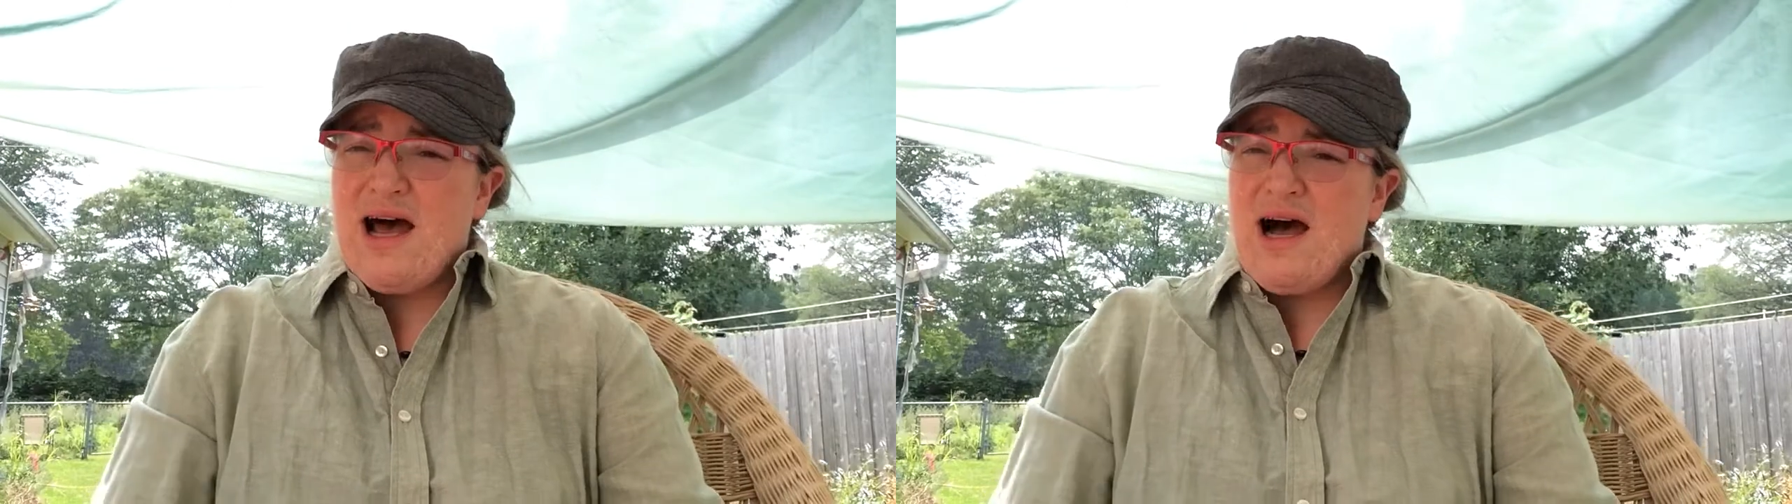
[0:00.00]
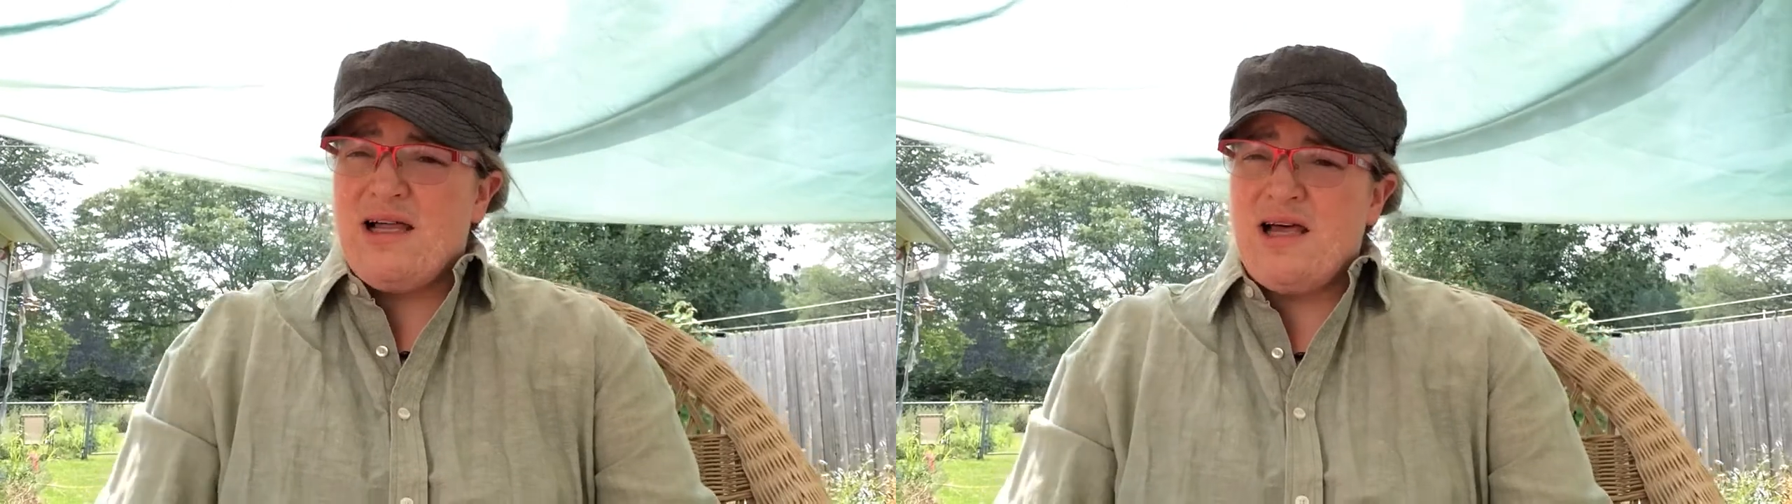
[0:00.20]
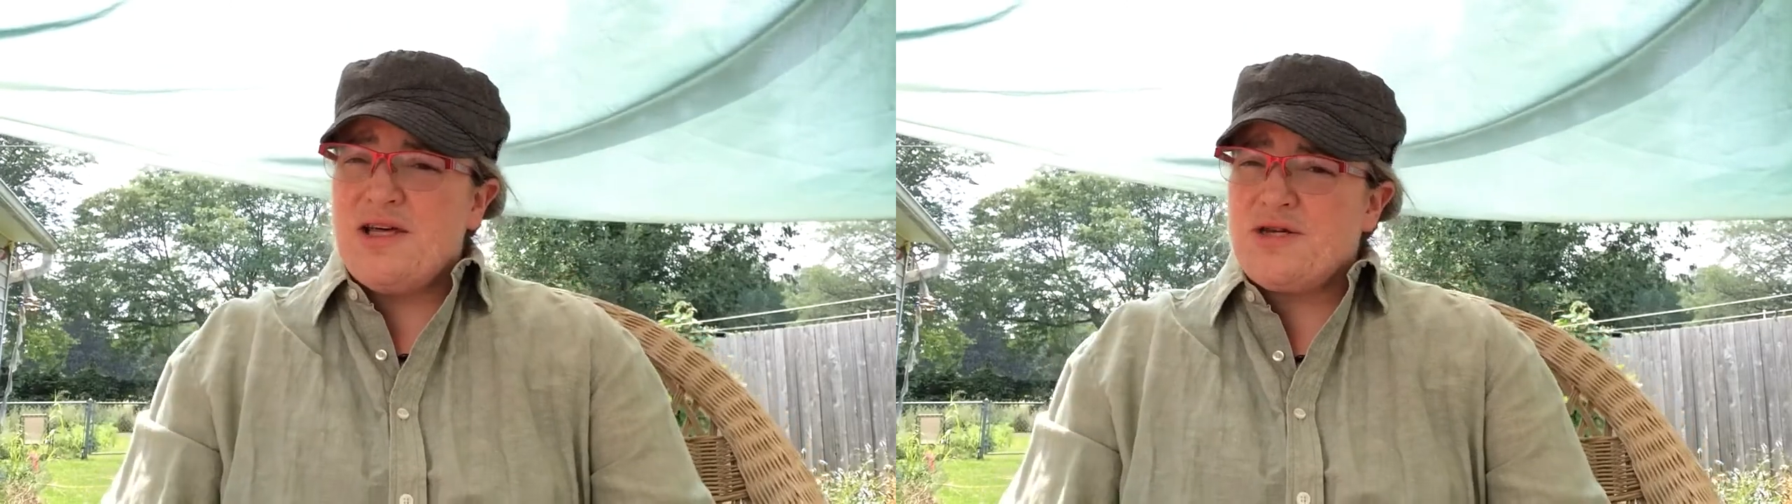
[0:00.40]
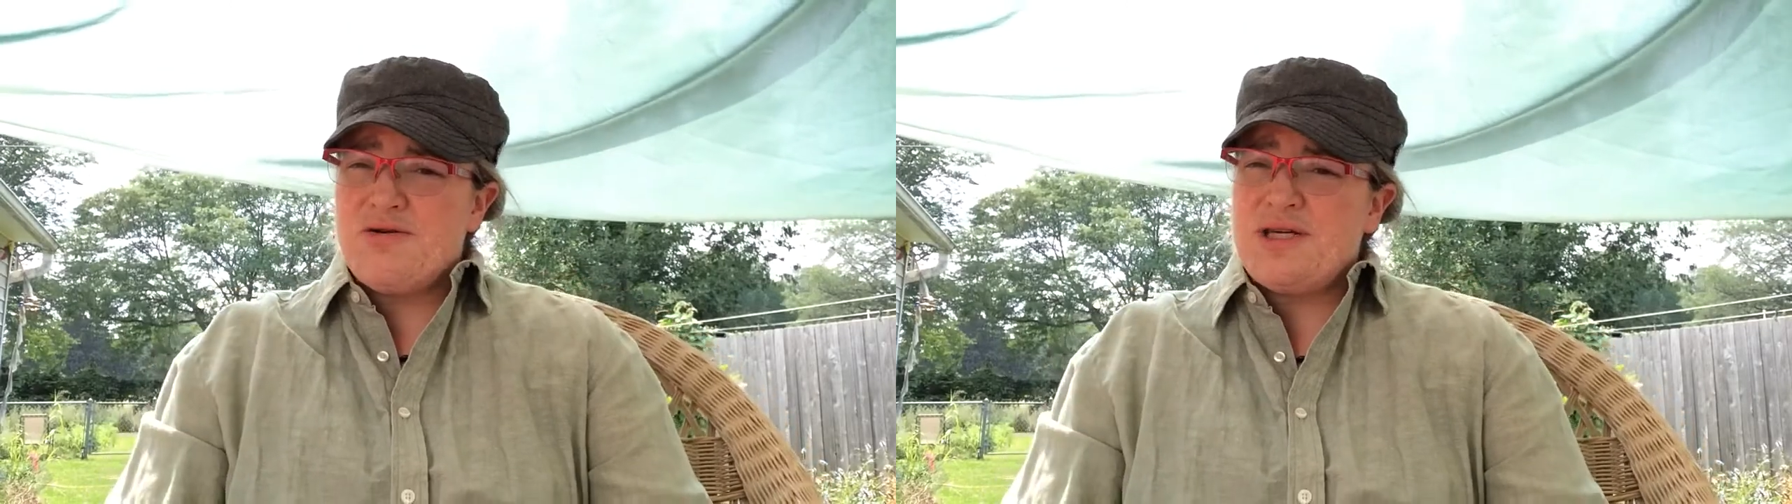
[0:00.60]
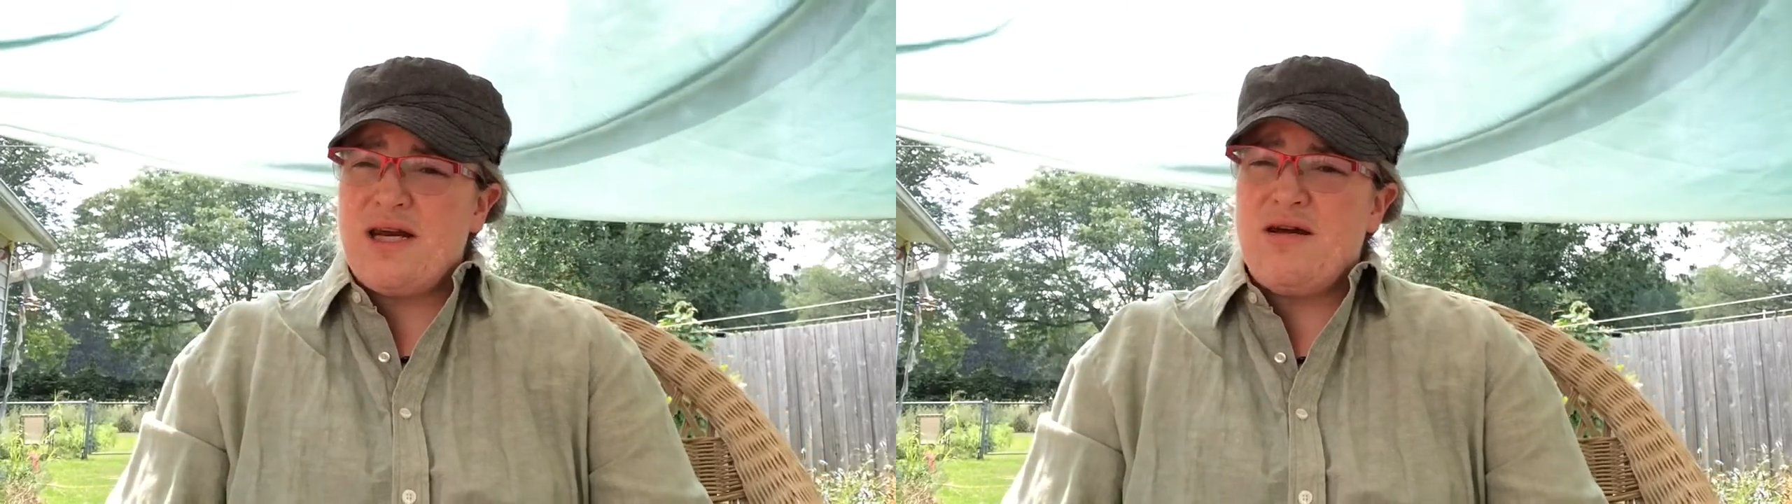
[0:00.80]
I'll also
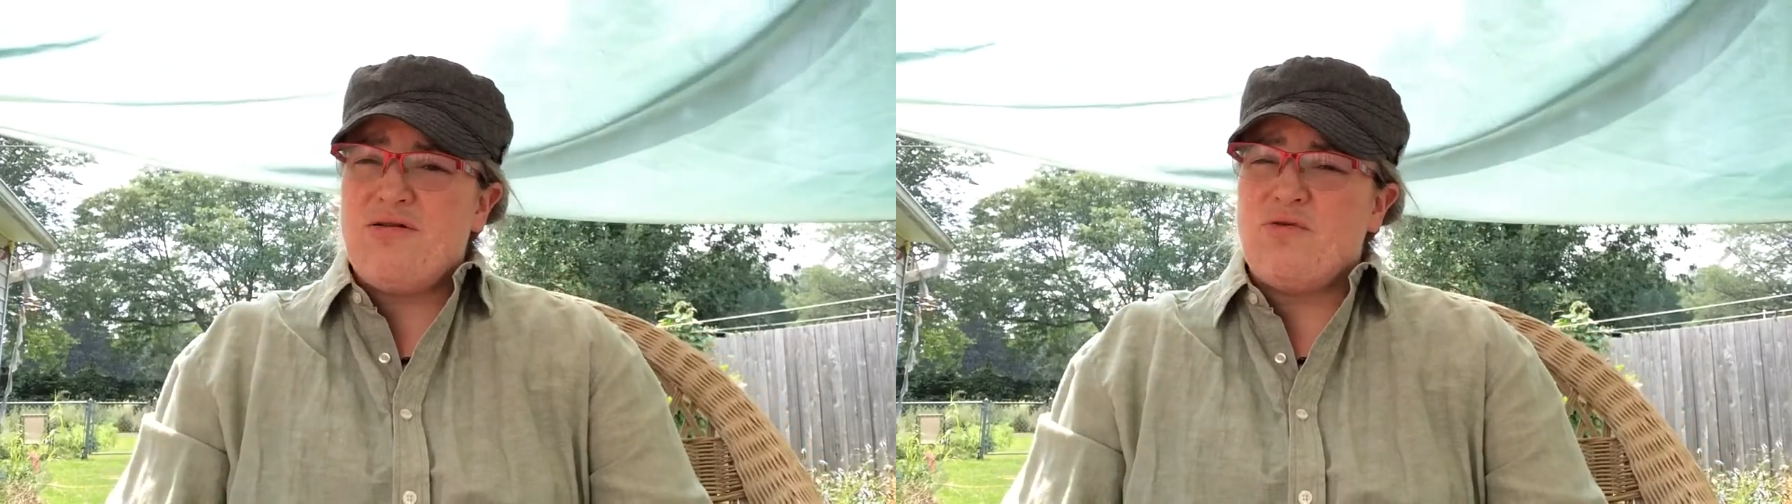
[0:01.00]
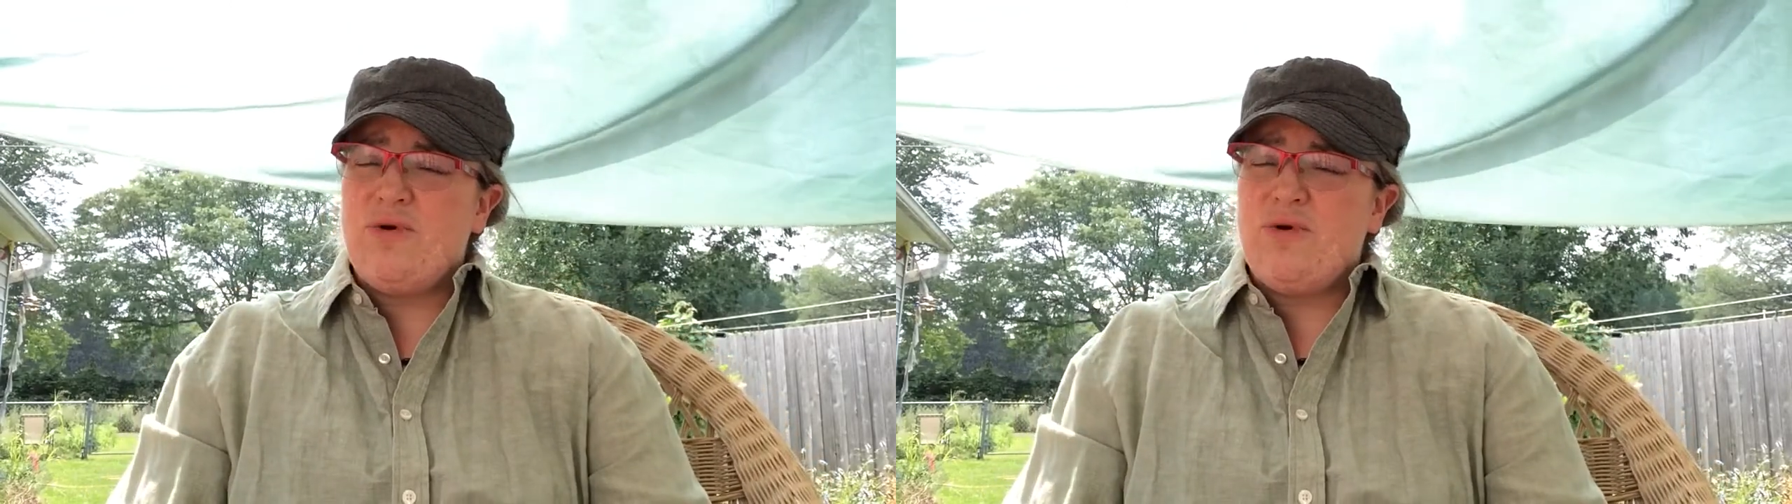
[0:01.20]
send out a